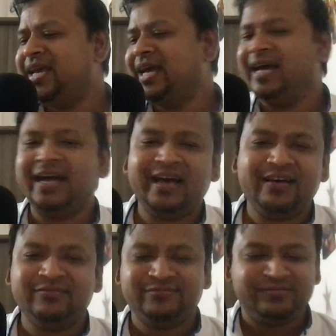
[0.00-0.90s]

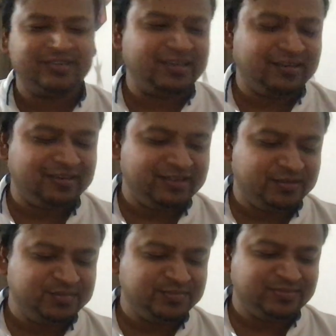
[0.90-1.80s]

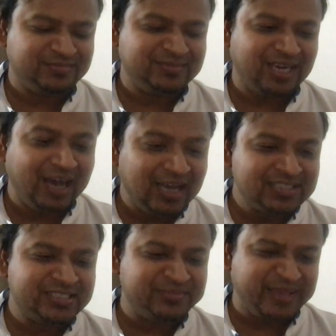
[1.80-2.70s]
have
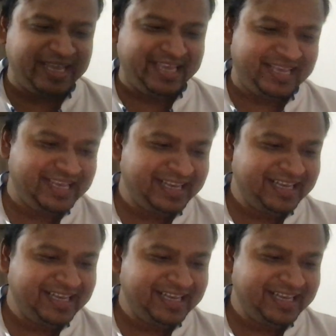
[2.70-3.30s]
asked me.